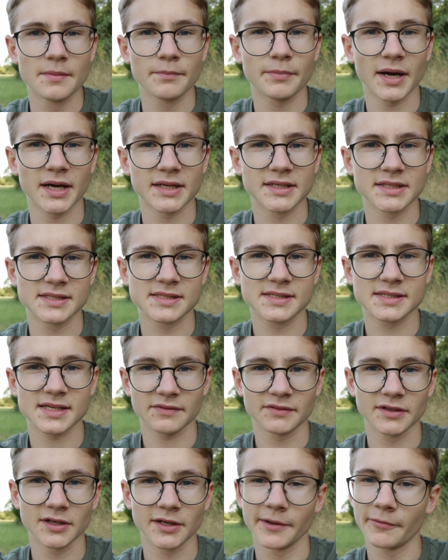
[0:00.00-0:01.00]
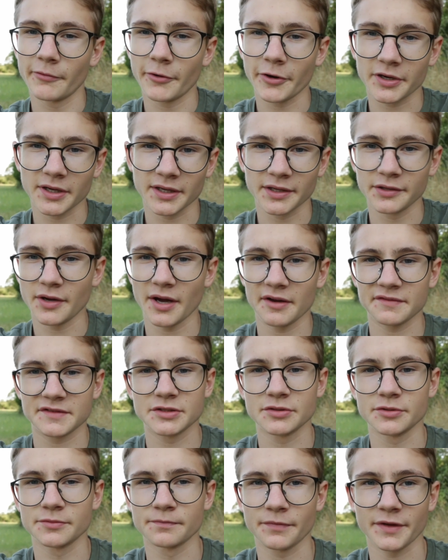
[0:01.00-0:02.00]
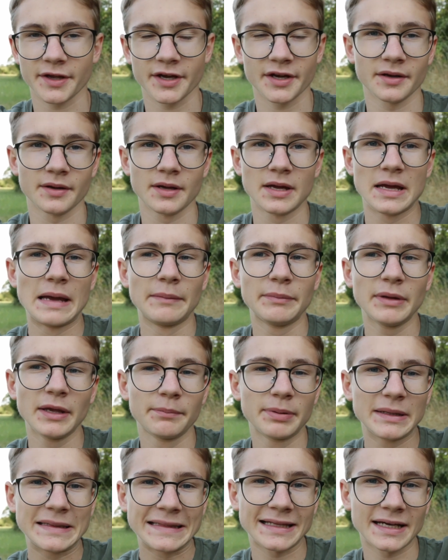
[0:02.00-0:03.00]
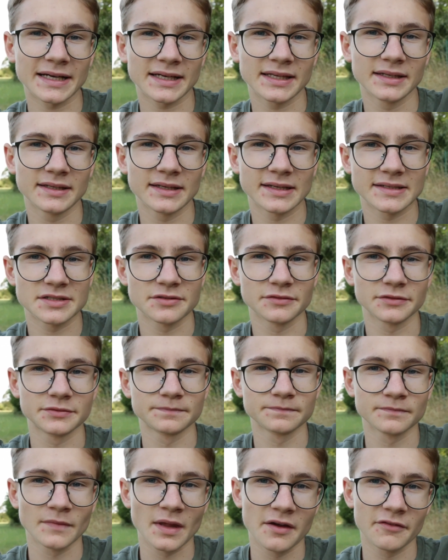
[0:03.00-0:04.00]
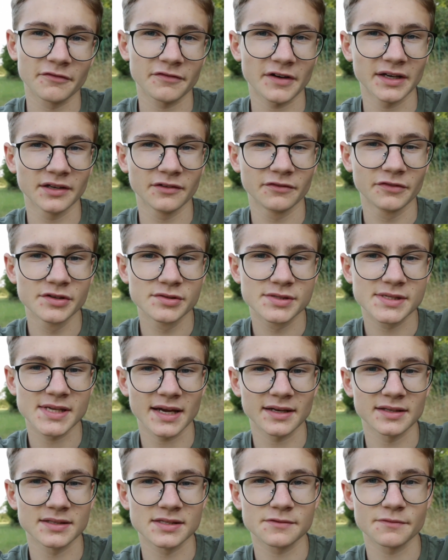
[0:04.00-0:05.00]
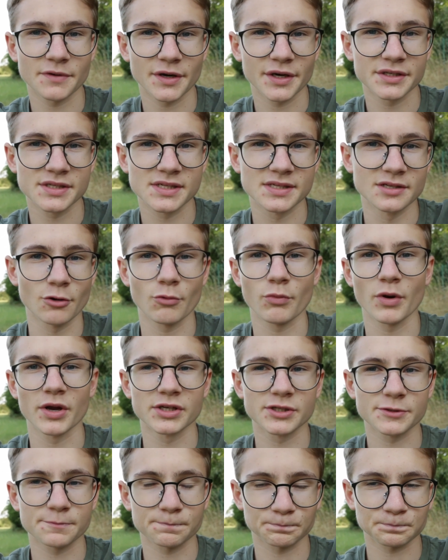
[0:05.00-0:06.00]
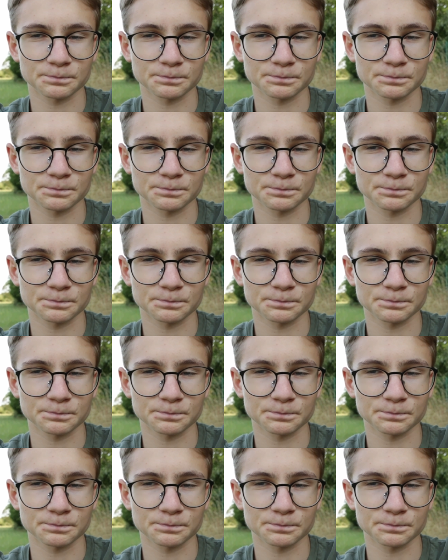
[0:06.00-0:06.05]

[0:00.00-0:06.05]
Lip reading: But it's definitely working. You have to be a bit lucky that you find a few seconds where there's no wind.